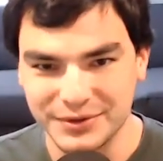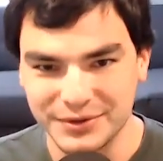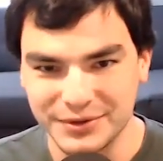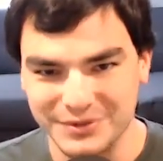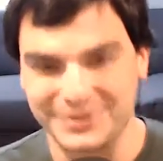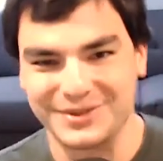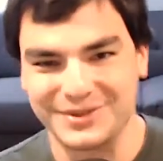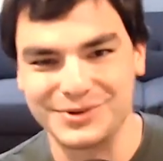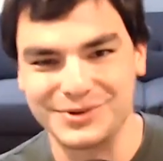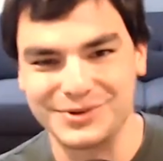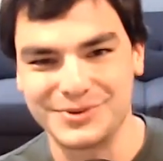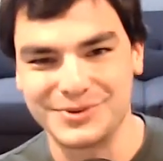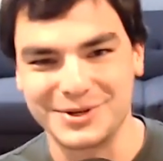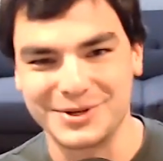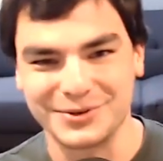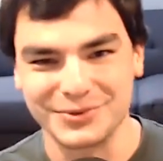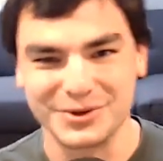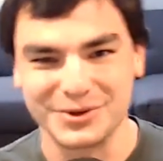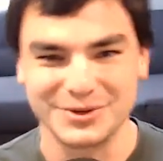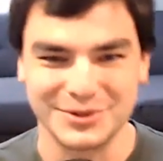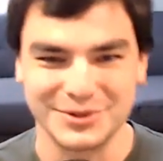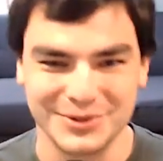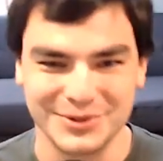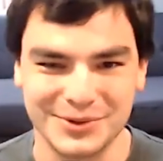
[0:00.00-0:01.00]
You don't want to run
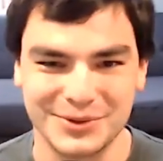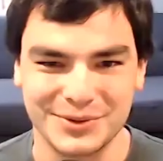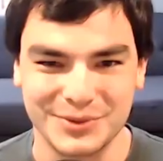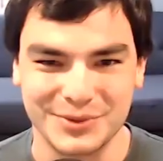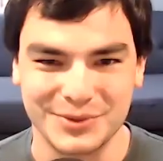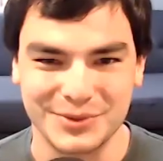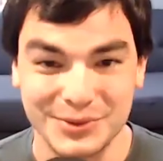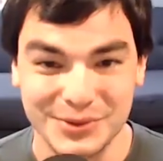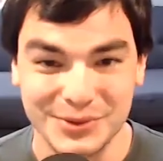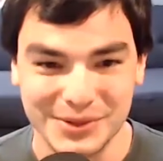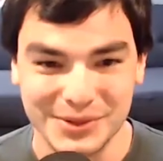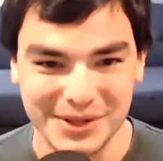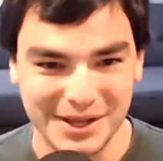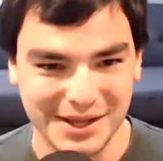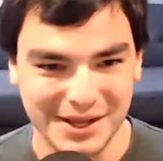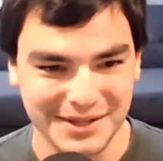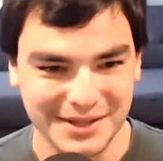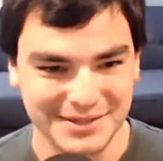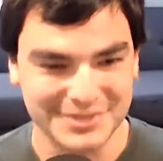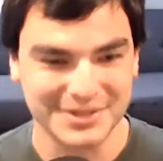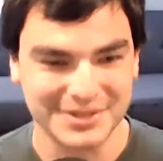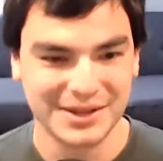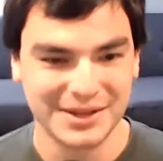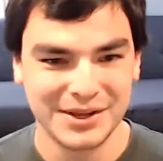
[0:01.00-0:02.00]
your own Google
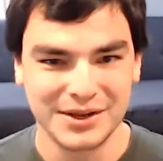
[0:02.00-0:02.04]
ads.